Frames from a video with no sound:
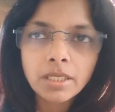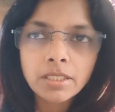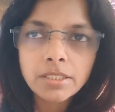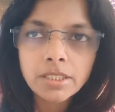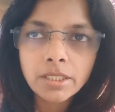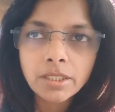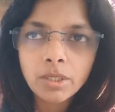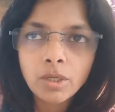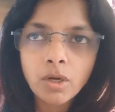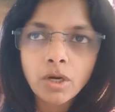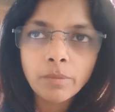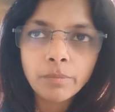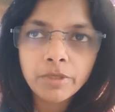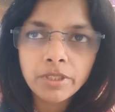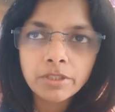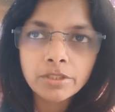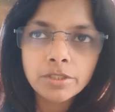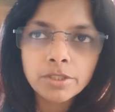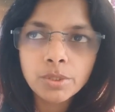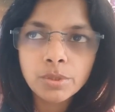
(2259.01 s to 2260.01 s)
and not
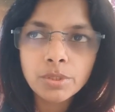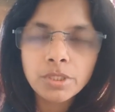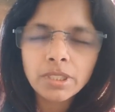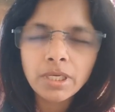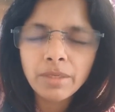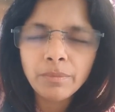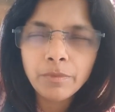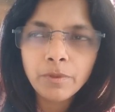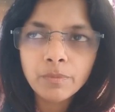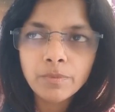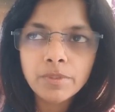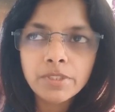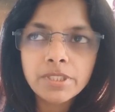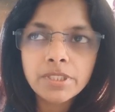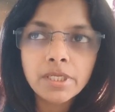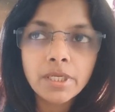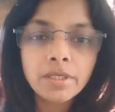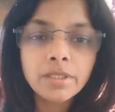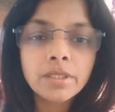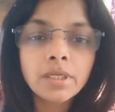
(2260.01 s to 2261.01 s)
because usually people
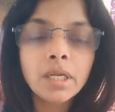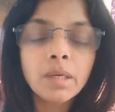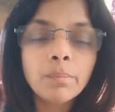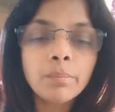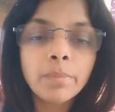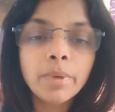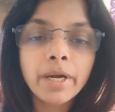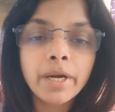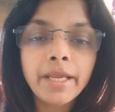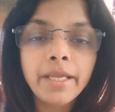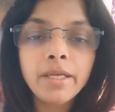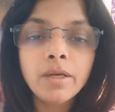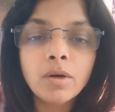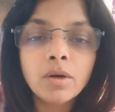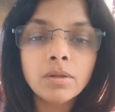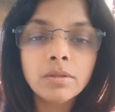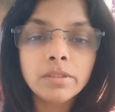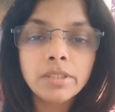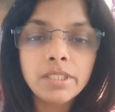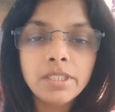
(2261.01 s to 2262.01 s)
settle up buying all
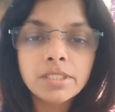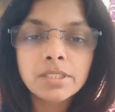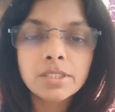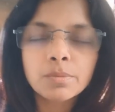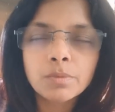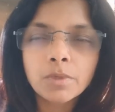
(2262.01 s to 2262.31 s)
these